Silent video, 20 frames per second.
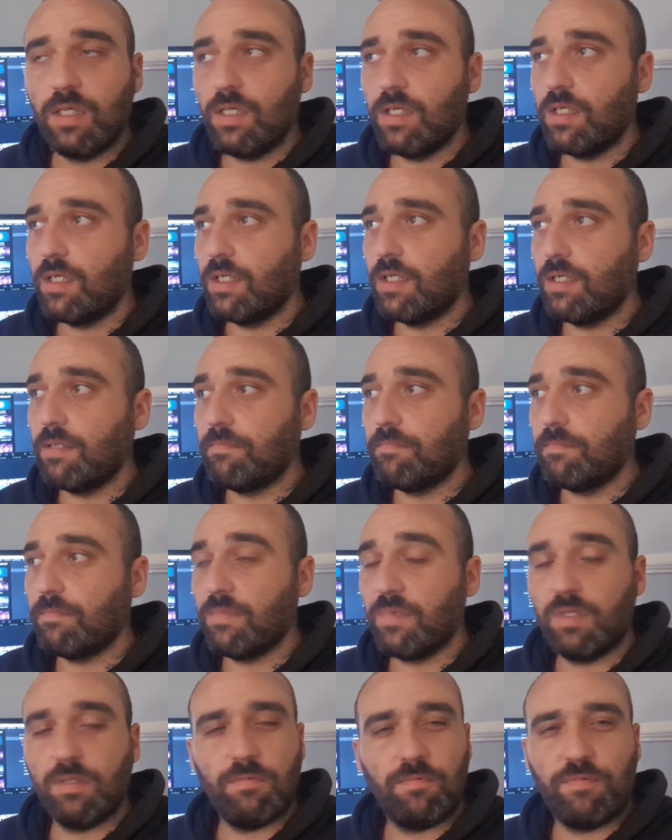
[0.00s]
Um,
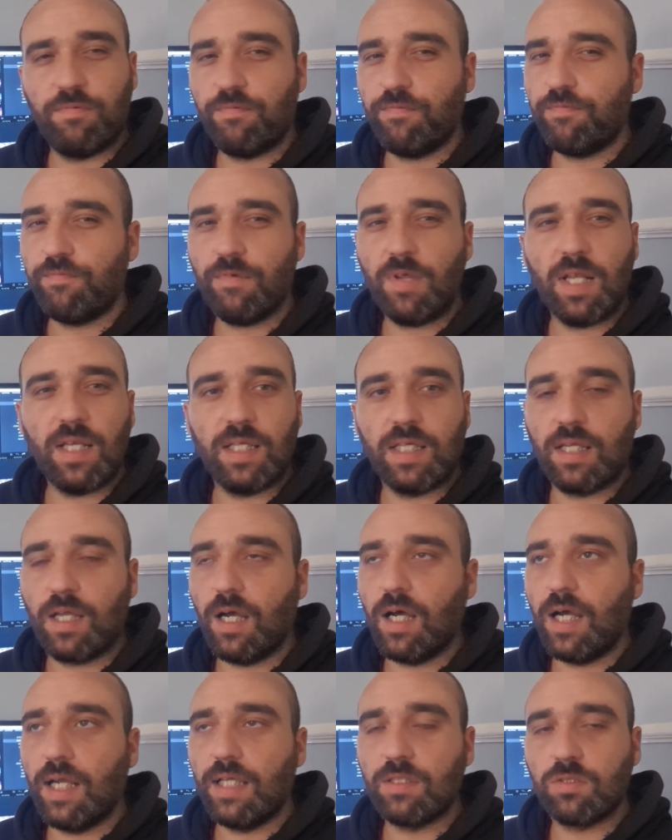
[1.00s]
friendly
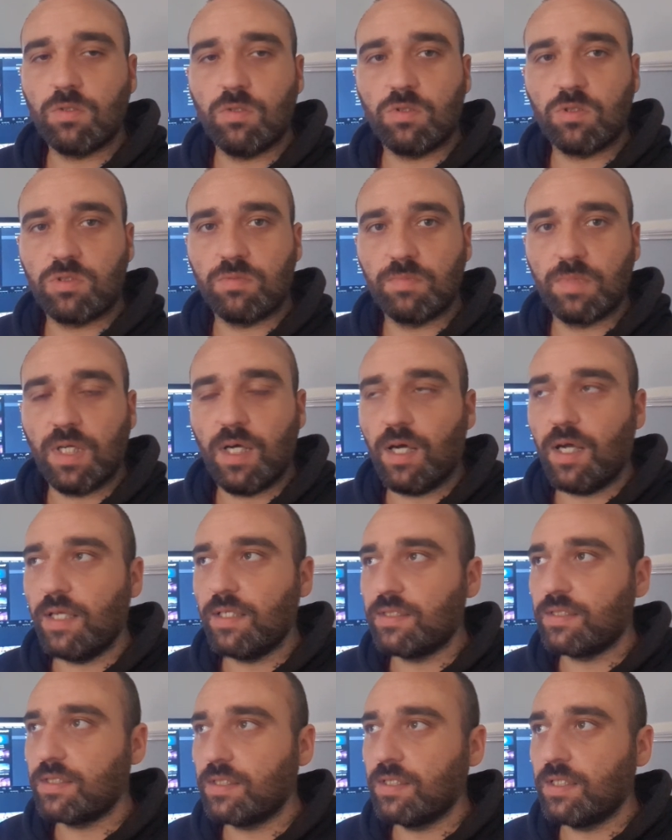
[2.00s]
guys, awesome
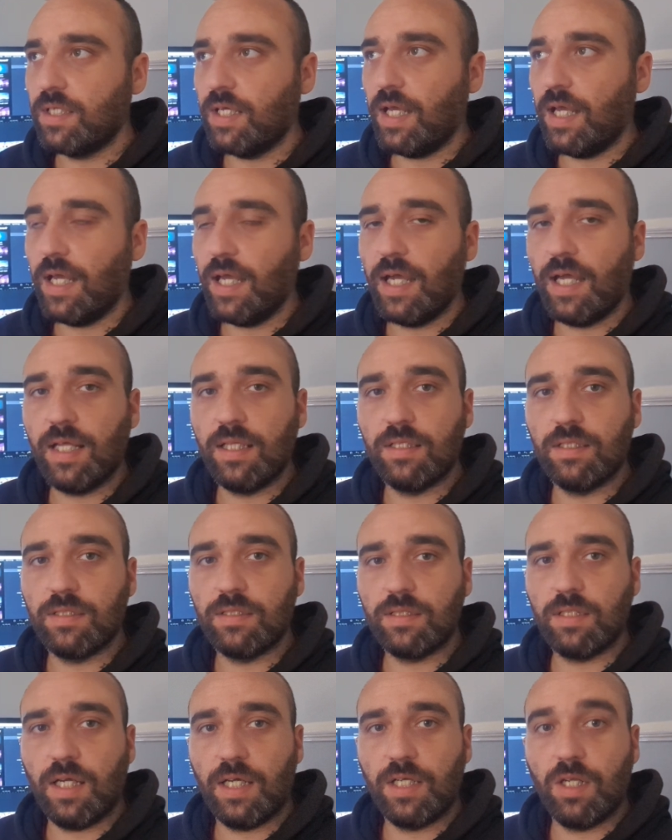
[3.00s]
guys,
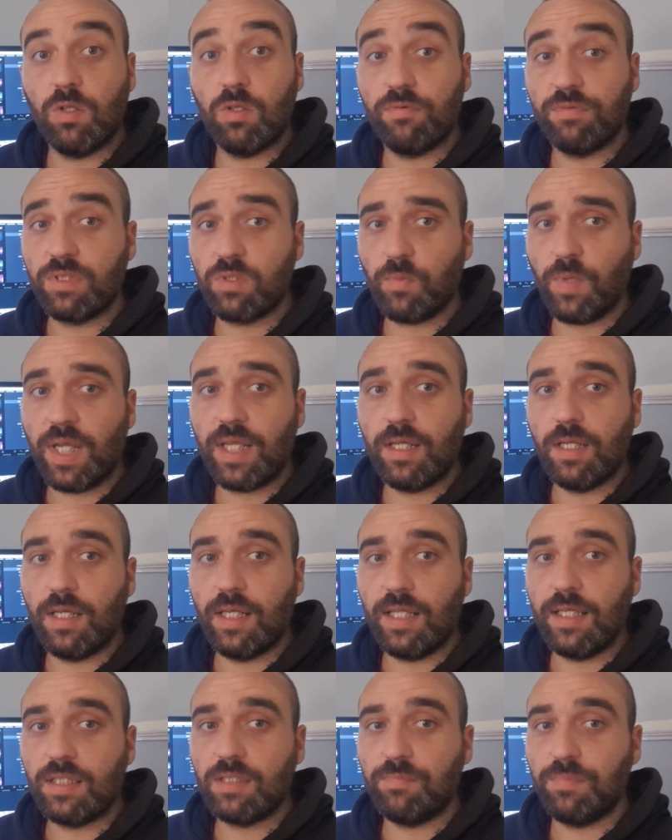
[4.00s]
and I know there was a waiting
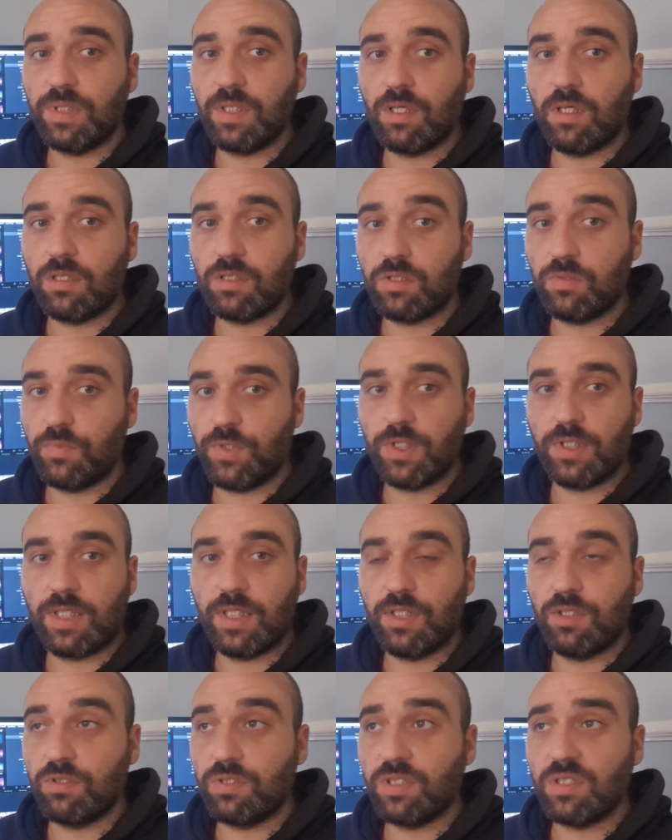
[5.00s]
list because the work he
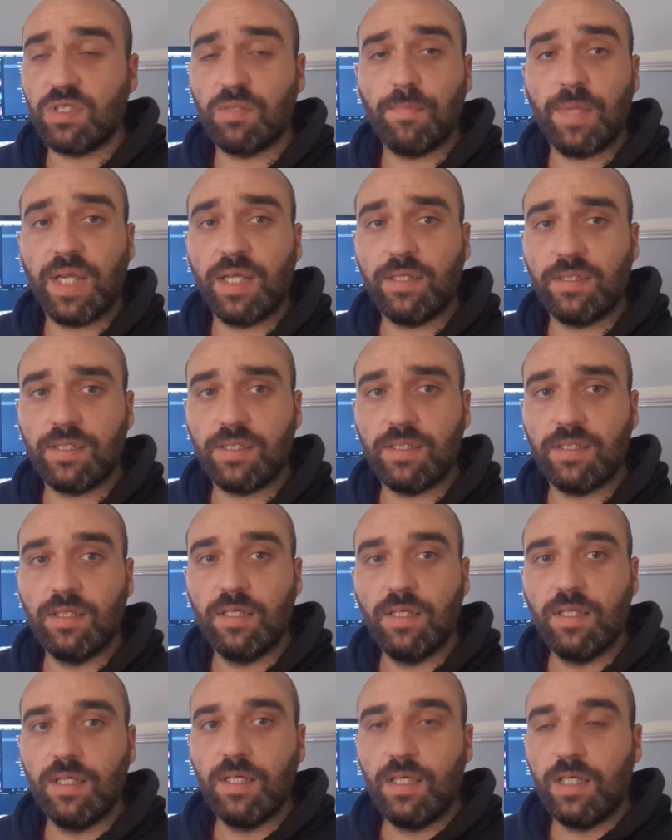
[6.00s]
does is amazing.
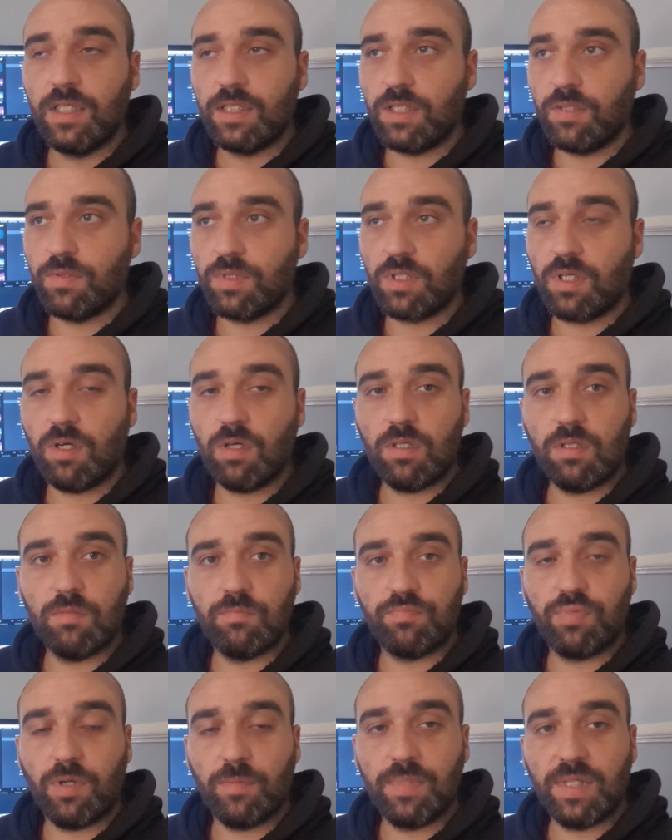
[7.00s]
So he's got
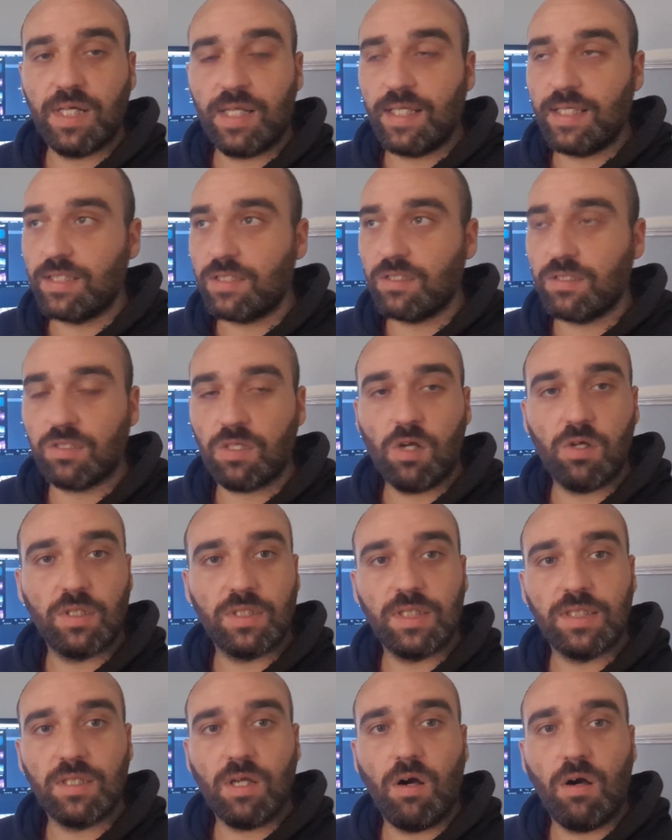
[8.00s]
probably a list as long as
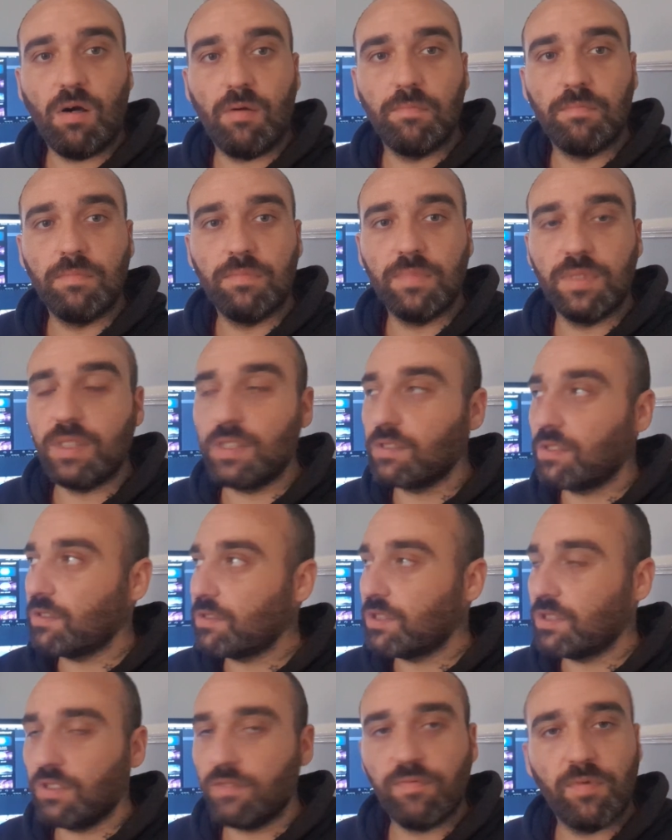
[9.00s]
his arm he's
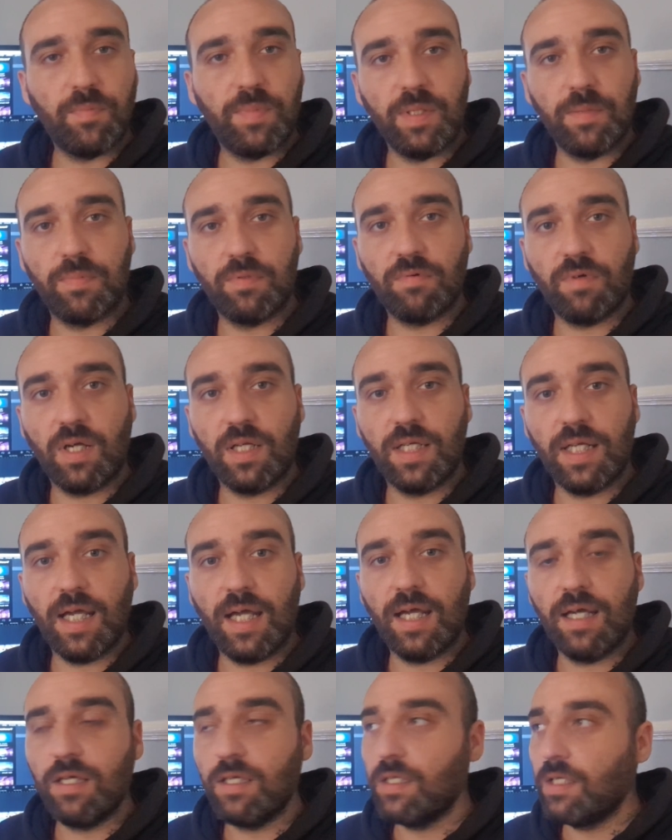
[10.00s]
got to do for people right
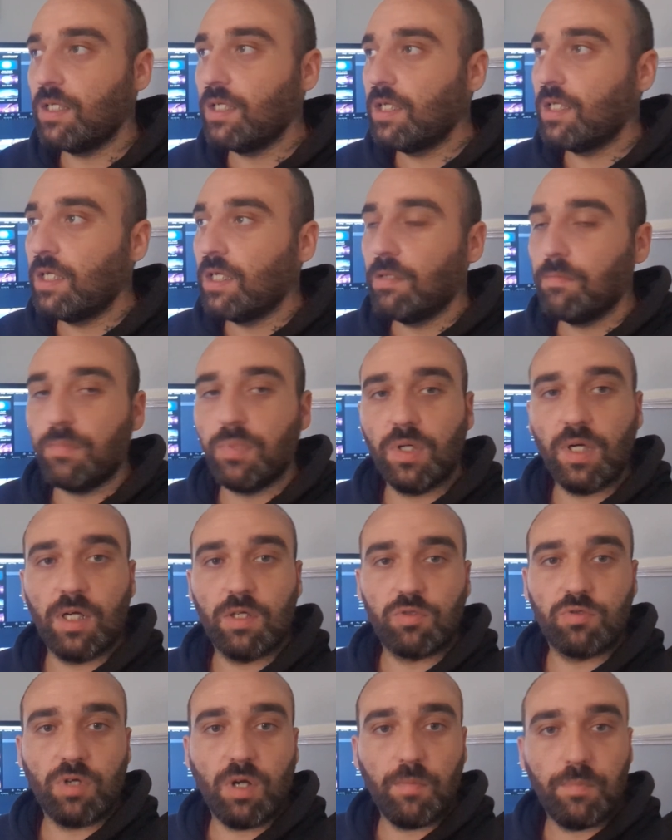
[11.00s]
now. But
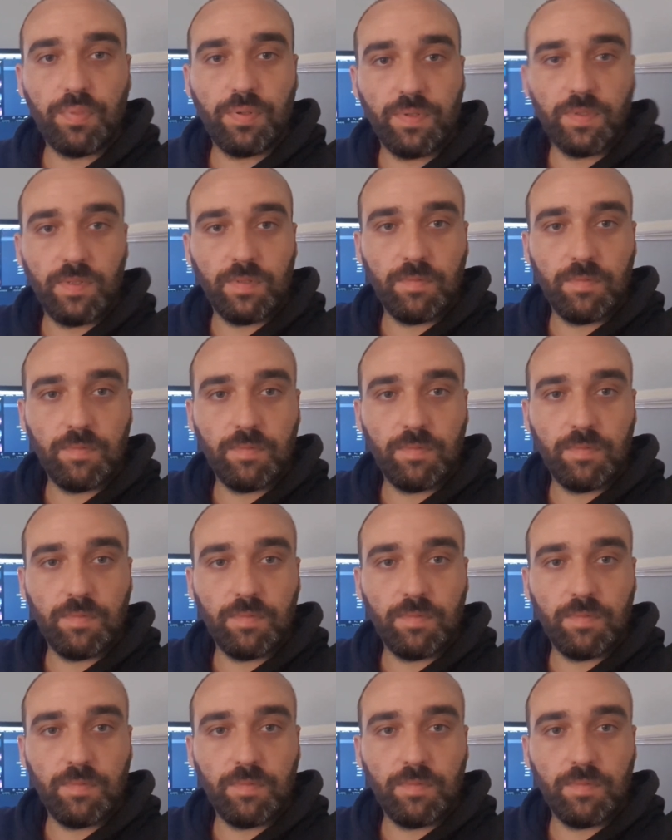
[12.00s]
I'll drop